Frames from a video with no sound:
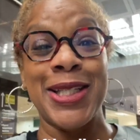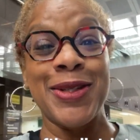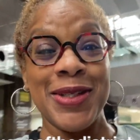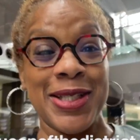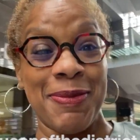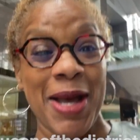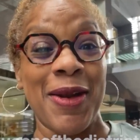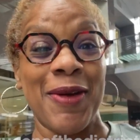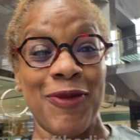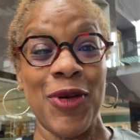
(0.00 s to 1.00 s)
So it's about
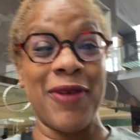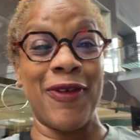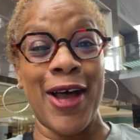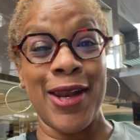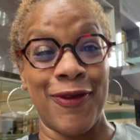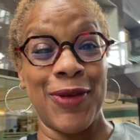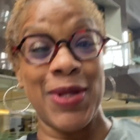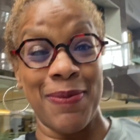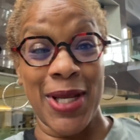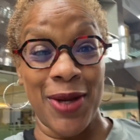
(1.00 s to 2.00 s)
a 45 to
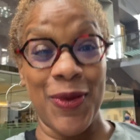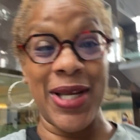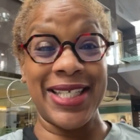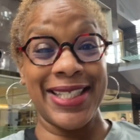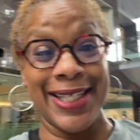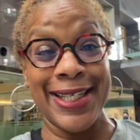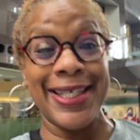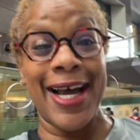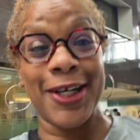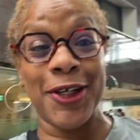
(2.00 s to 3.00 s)
50 minute wait to see the
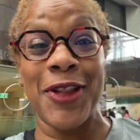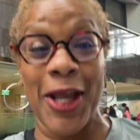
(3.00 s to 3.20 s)
doctor.